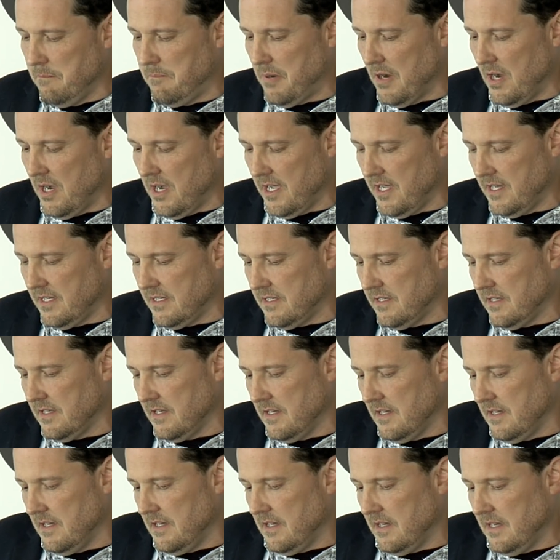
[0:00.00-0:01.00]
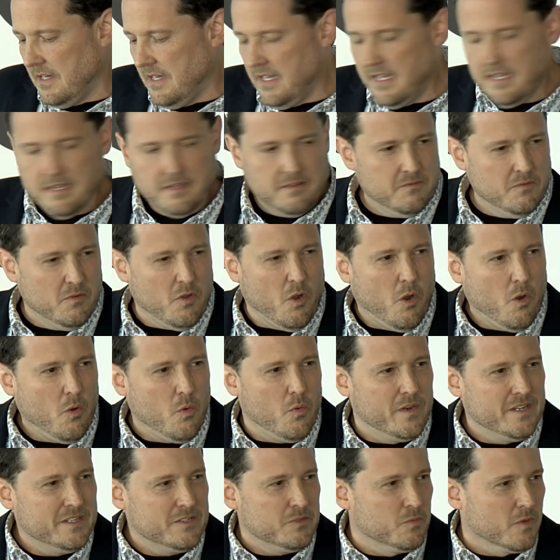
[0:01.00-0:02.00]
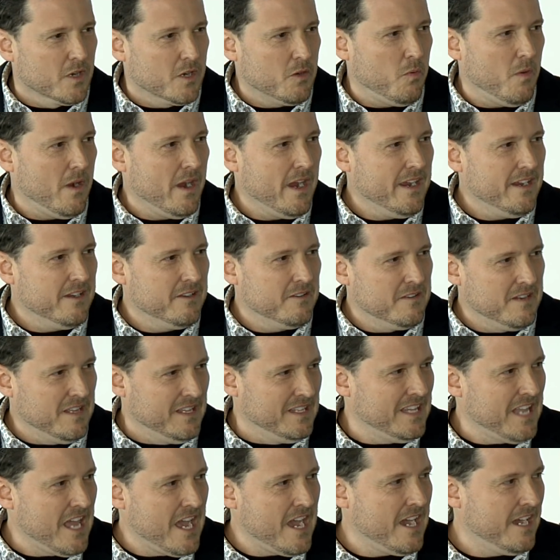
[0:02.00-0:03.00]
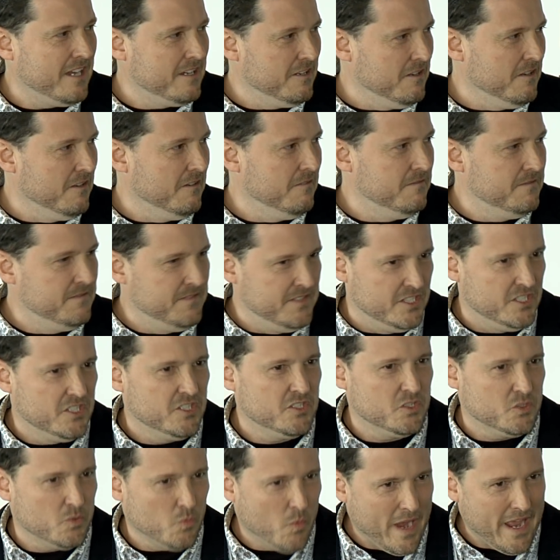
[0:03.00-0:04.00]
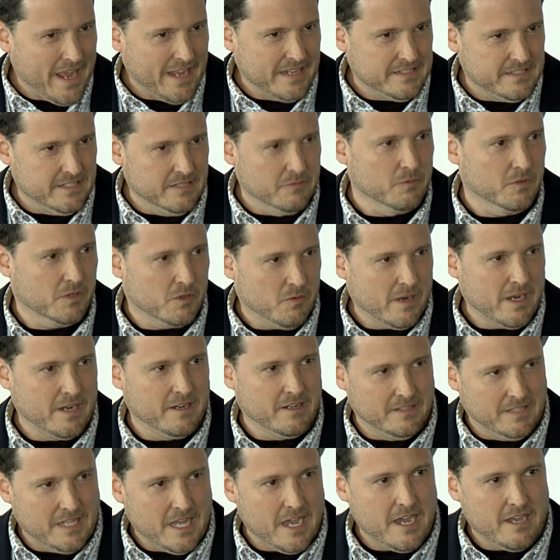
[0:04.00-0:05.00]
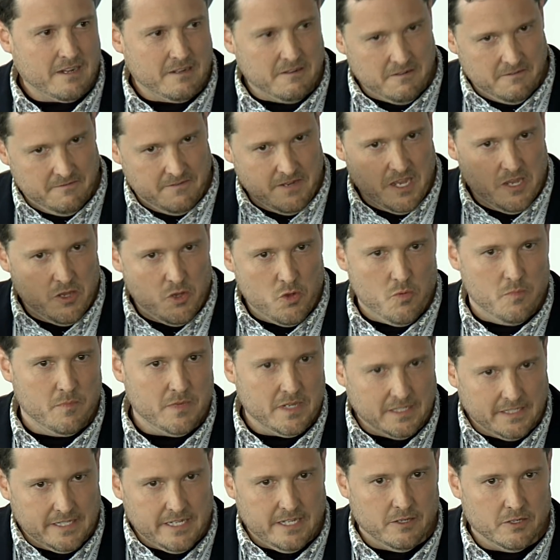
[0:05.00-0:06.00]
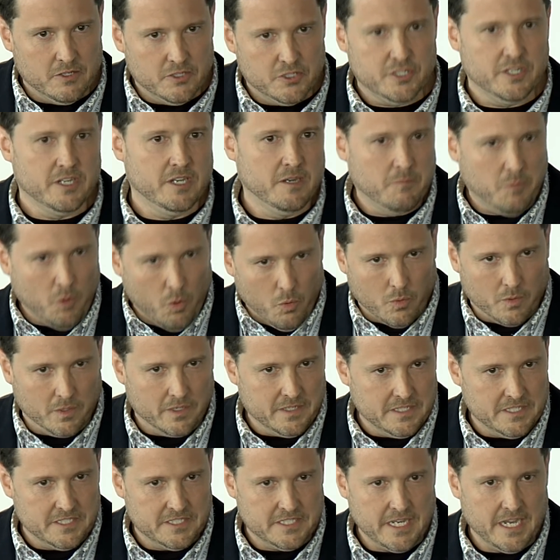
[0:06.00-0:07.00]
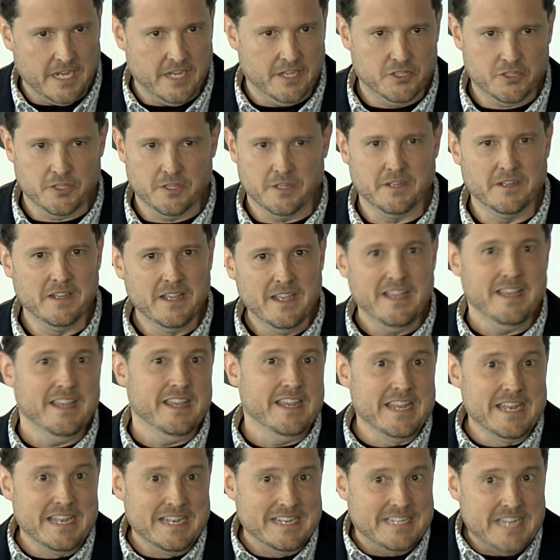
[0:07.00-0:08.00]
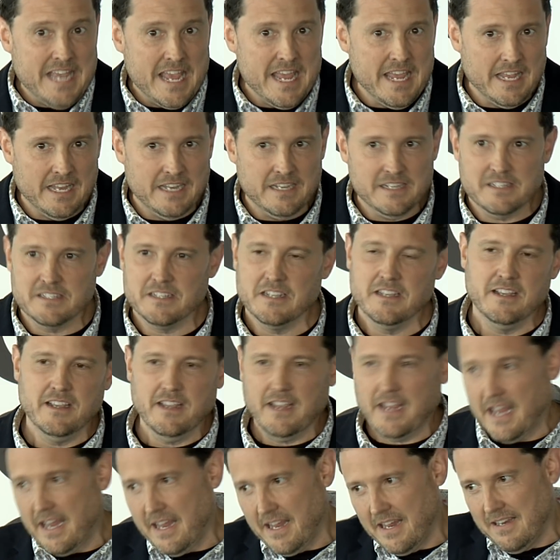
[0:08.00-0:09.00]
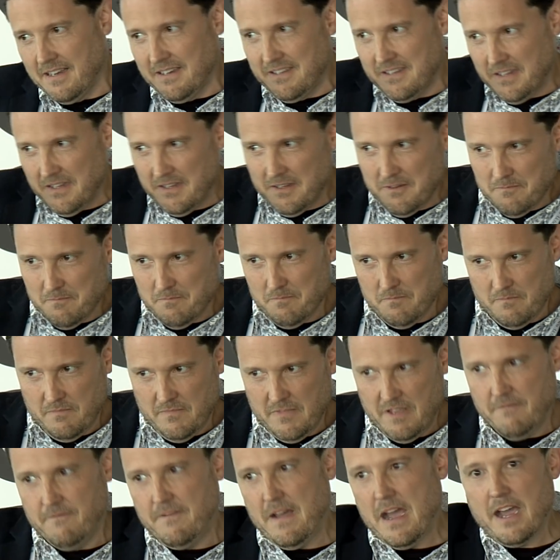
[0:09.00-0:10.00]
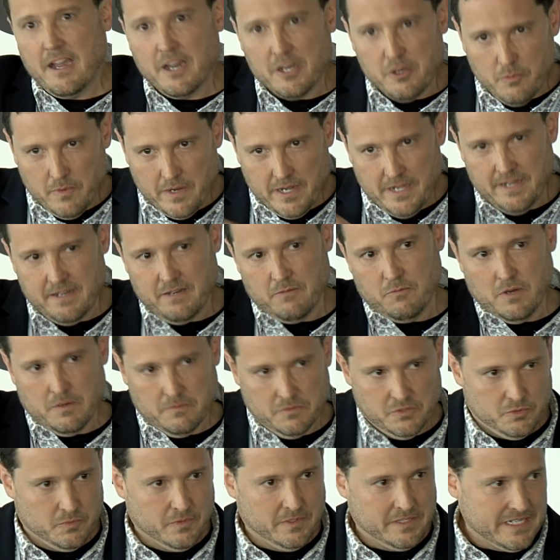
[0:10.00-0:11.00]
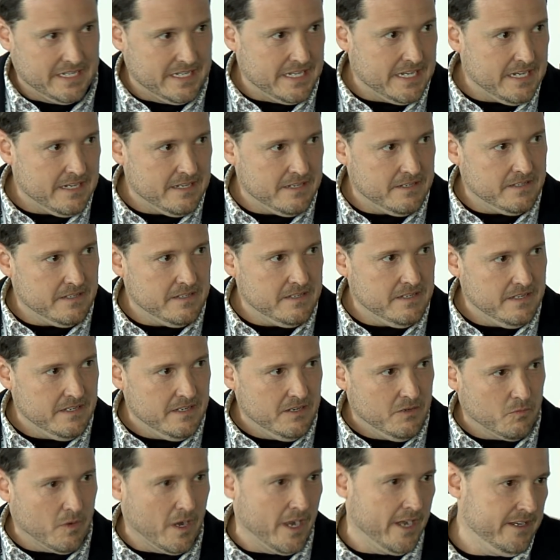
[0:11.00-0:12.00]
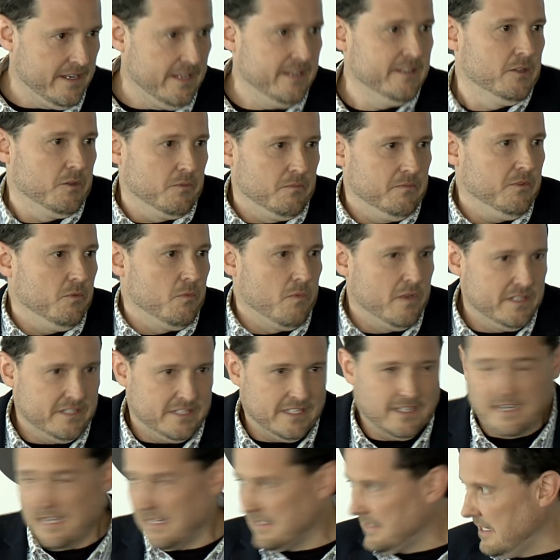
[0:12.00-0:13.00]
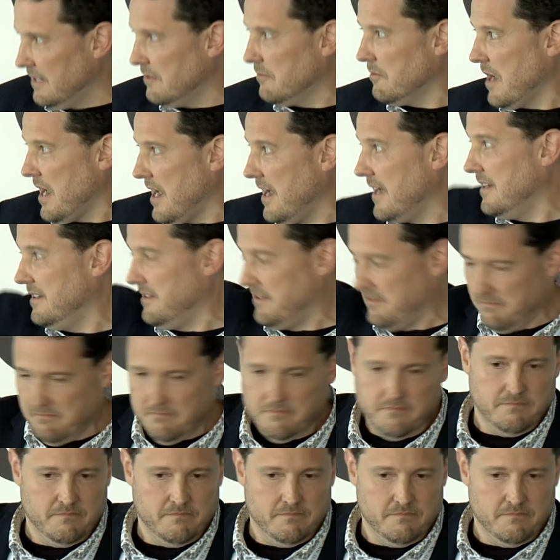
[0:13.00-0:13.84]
But it always required a lot of sweat. It required a lot of human leadership, organization, intent, and evaluating what was really needed, right? And the ones that got that right,